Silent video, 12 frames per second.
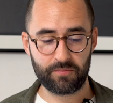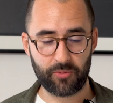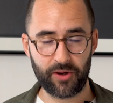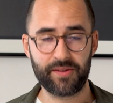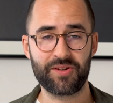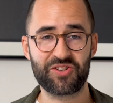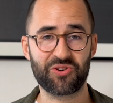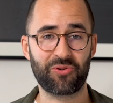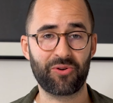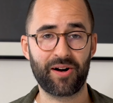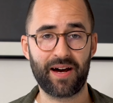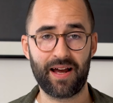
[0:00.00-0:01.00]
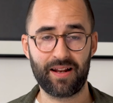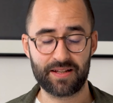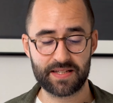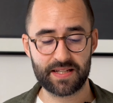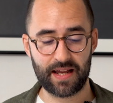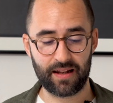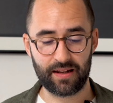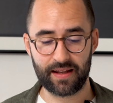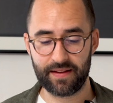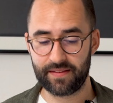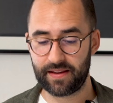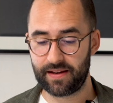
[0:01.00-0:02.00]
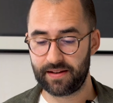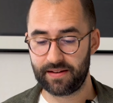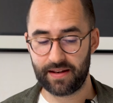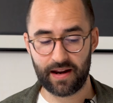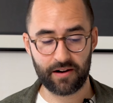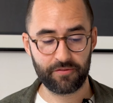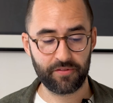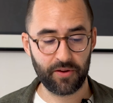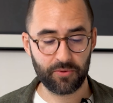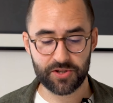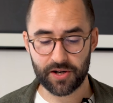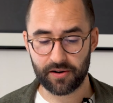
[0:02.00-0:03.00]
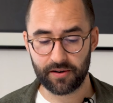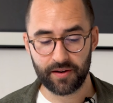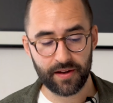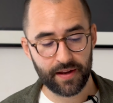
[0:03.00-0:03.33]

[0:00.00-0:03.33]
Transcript: pretty sure I'll sell in the near future.